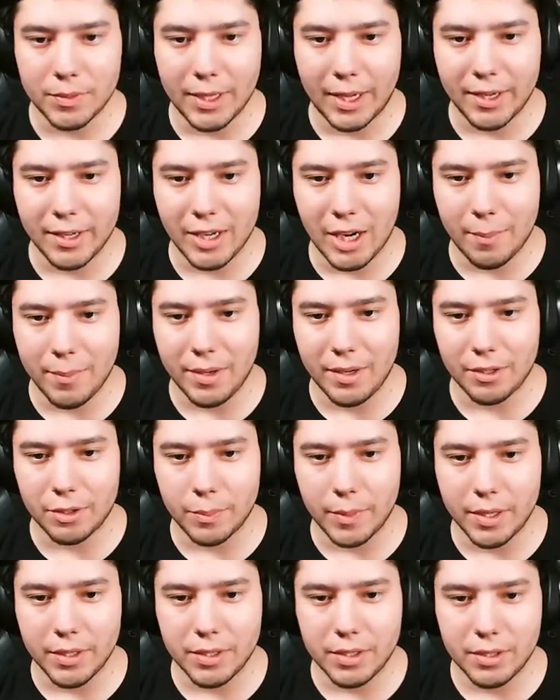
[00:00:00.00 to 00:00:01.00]
I did not mean to
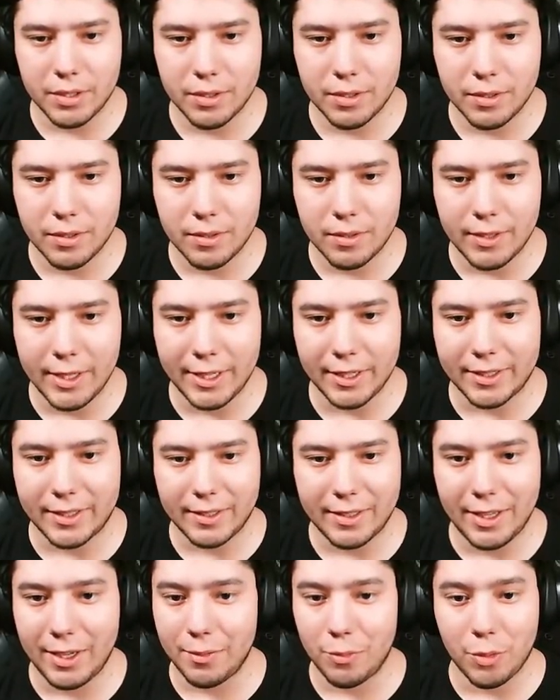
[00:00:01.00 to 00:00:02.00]
smudge.
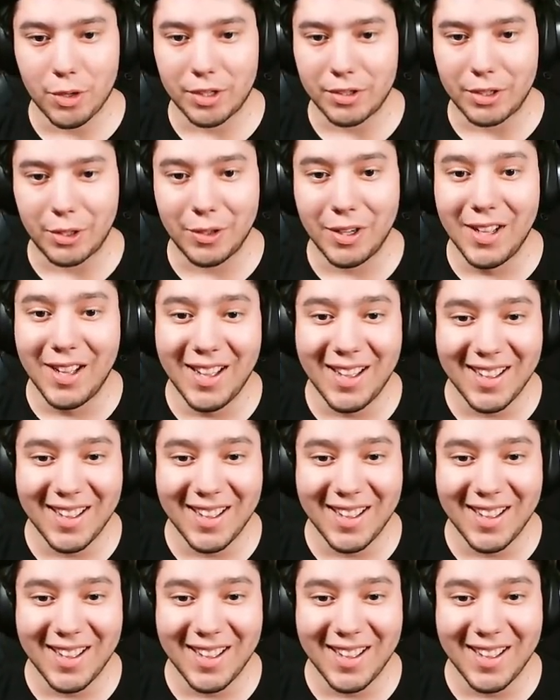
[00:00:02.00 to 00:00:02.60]
It worked though.